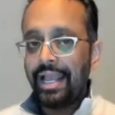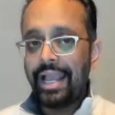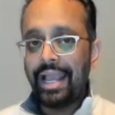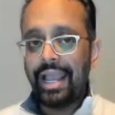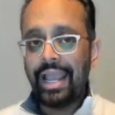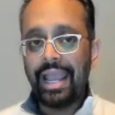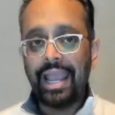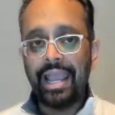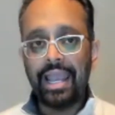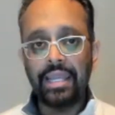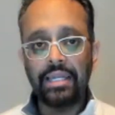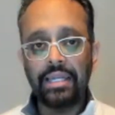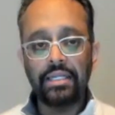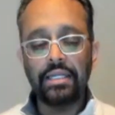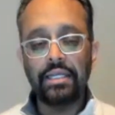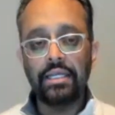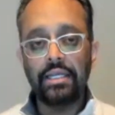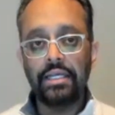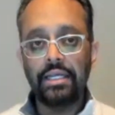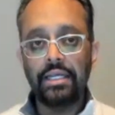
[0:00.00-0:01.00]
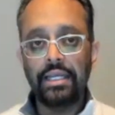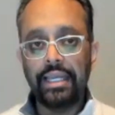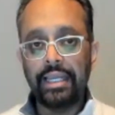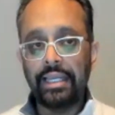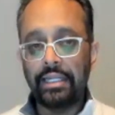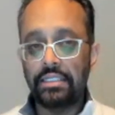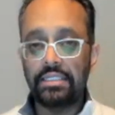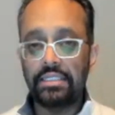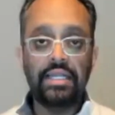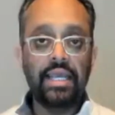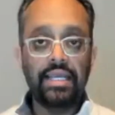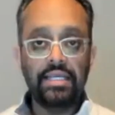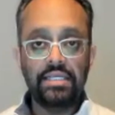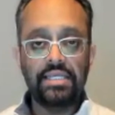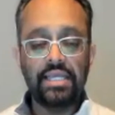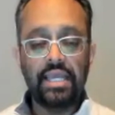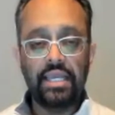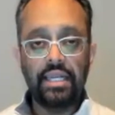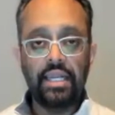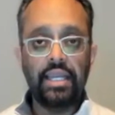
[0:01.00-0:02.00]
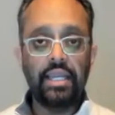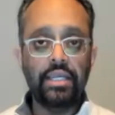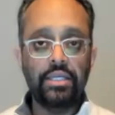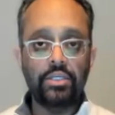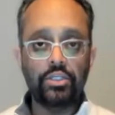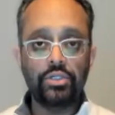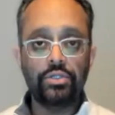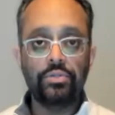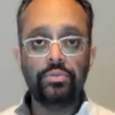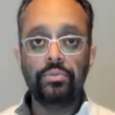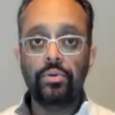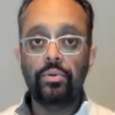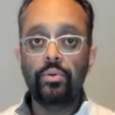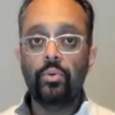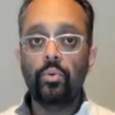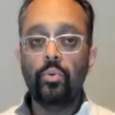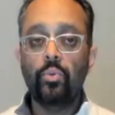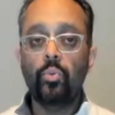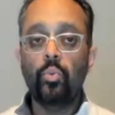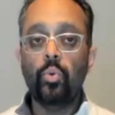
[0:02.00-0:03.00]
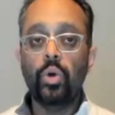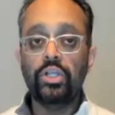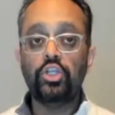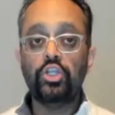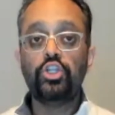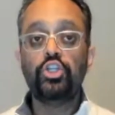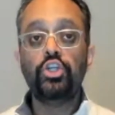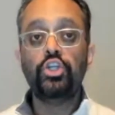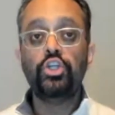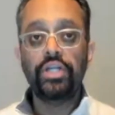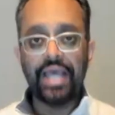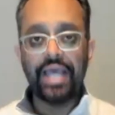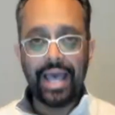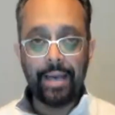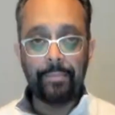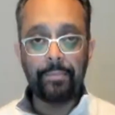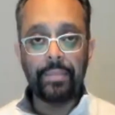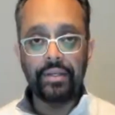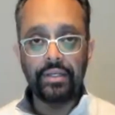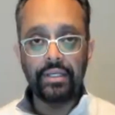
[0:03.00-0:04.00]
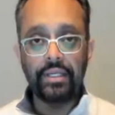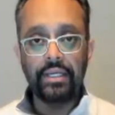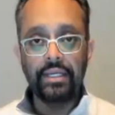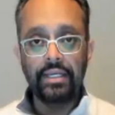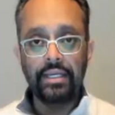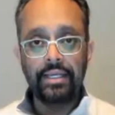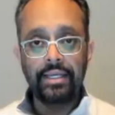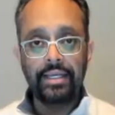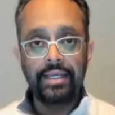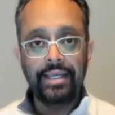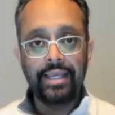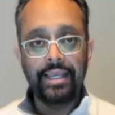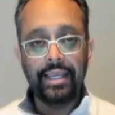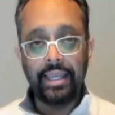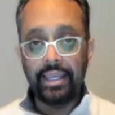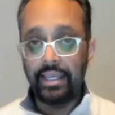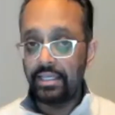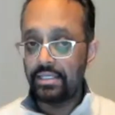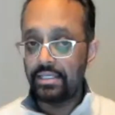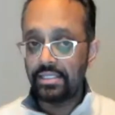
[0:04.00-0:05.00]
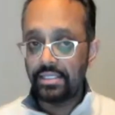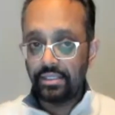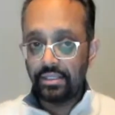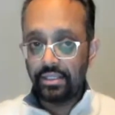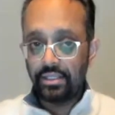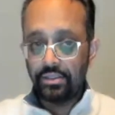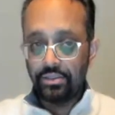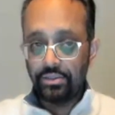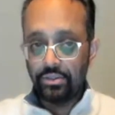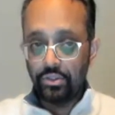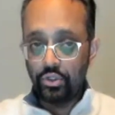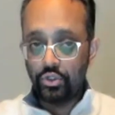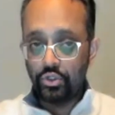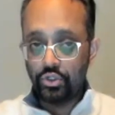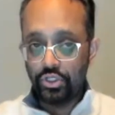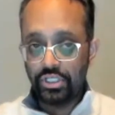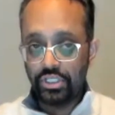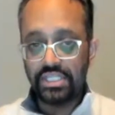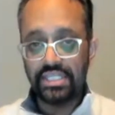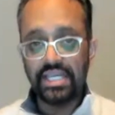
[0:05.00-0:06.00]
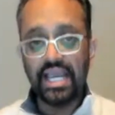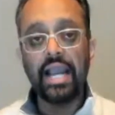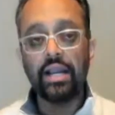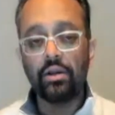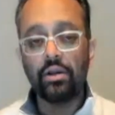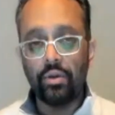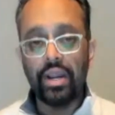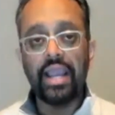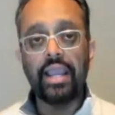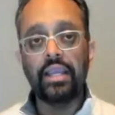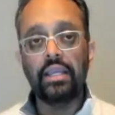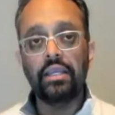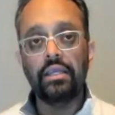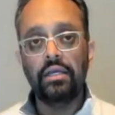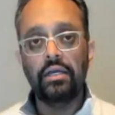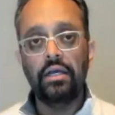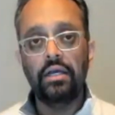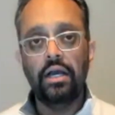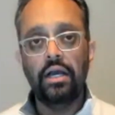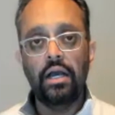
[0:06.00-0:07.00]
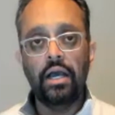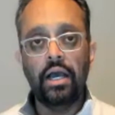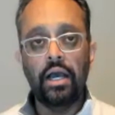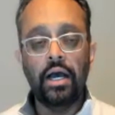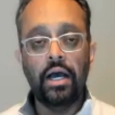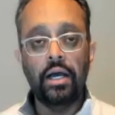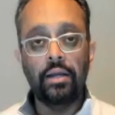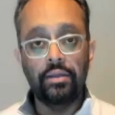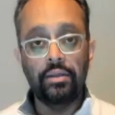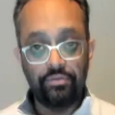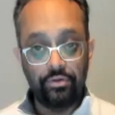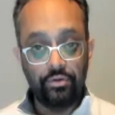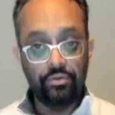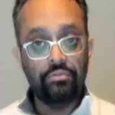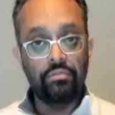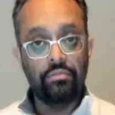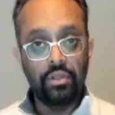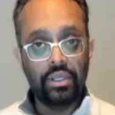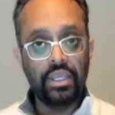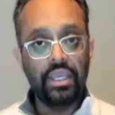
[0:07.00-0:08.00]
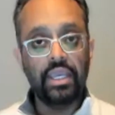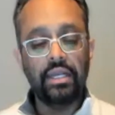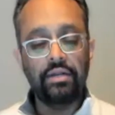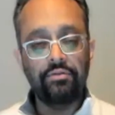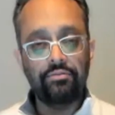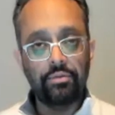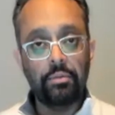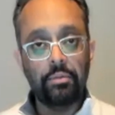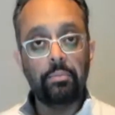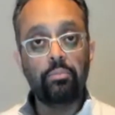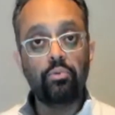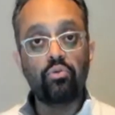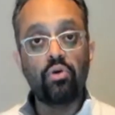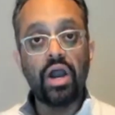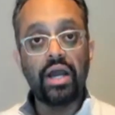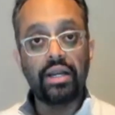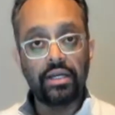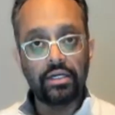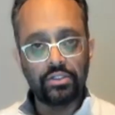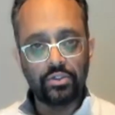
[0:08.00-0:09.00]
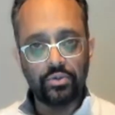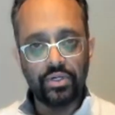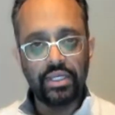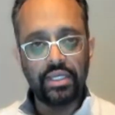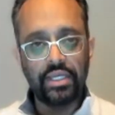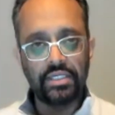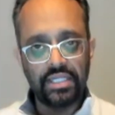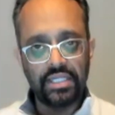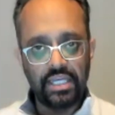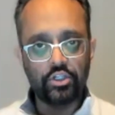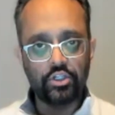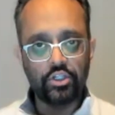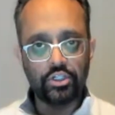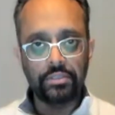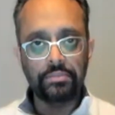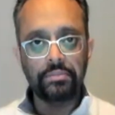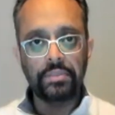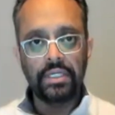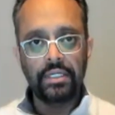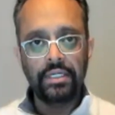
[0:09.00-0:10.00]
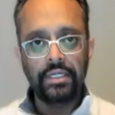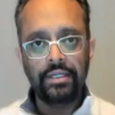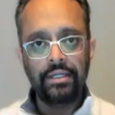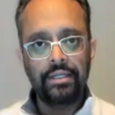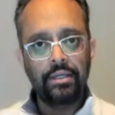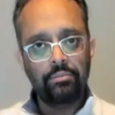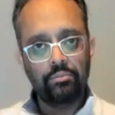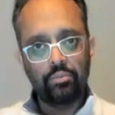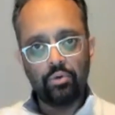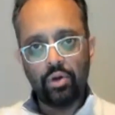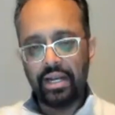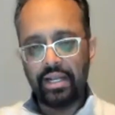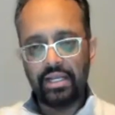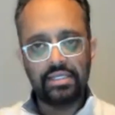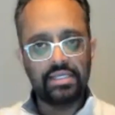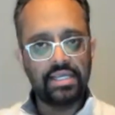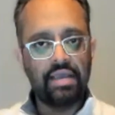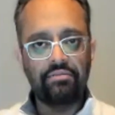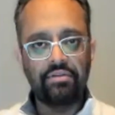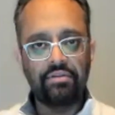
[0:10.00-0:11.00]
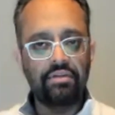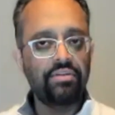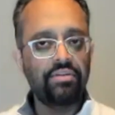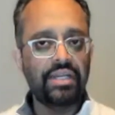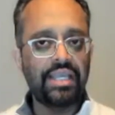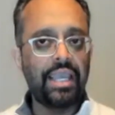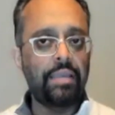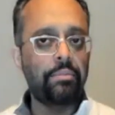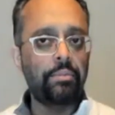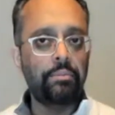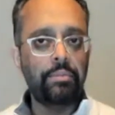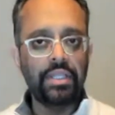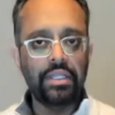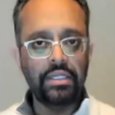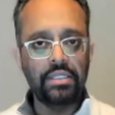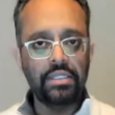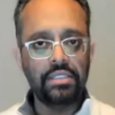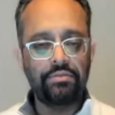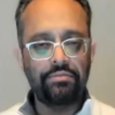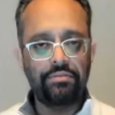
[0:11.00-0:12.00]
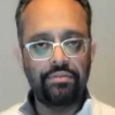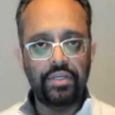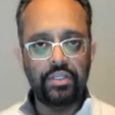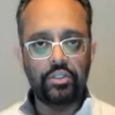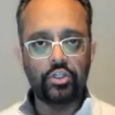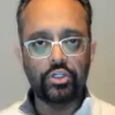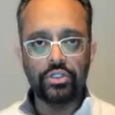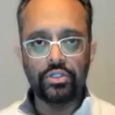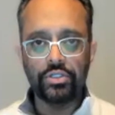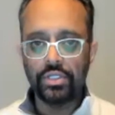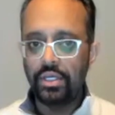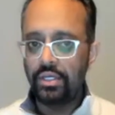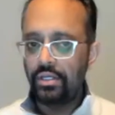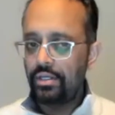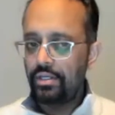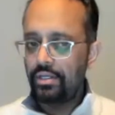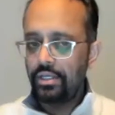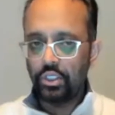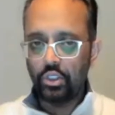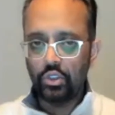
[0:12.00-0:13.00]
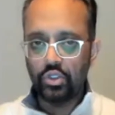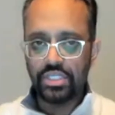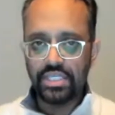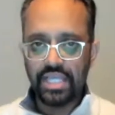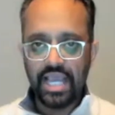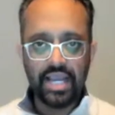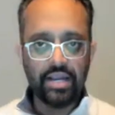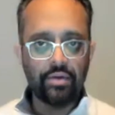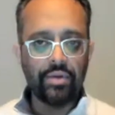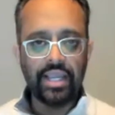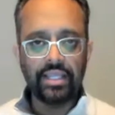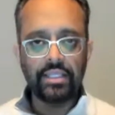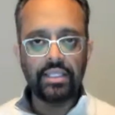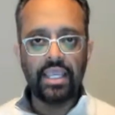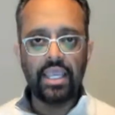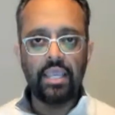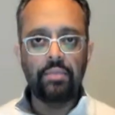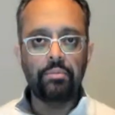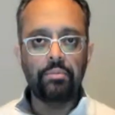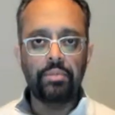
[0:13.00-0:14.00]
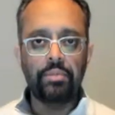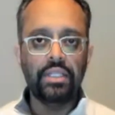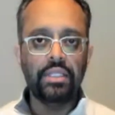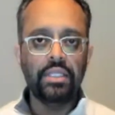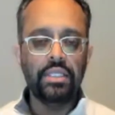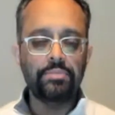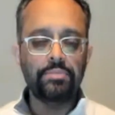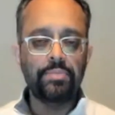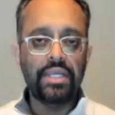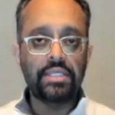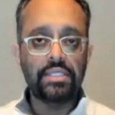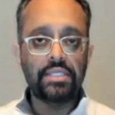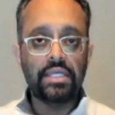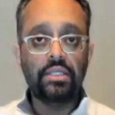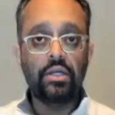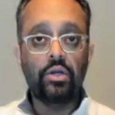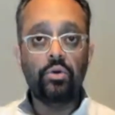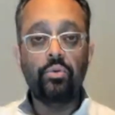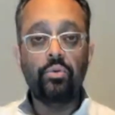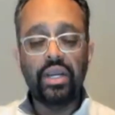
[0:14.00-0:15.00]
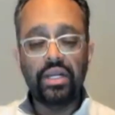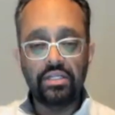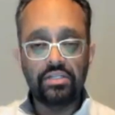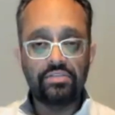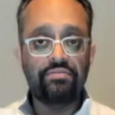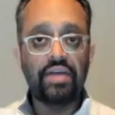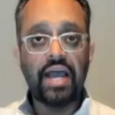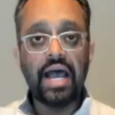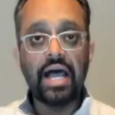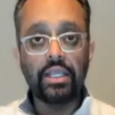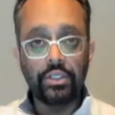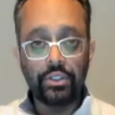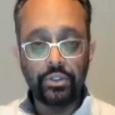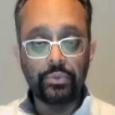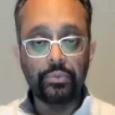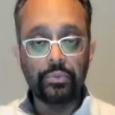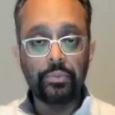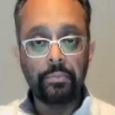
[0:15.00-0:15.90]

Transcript: And in today's day and age, what should happen is you should stack rank. If you're looking at it from a product orientation, products have different capabilities and features. You stack rank the capabilities based on the greatest value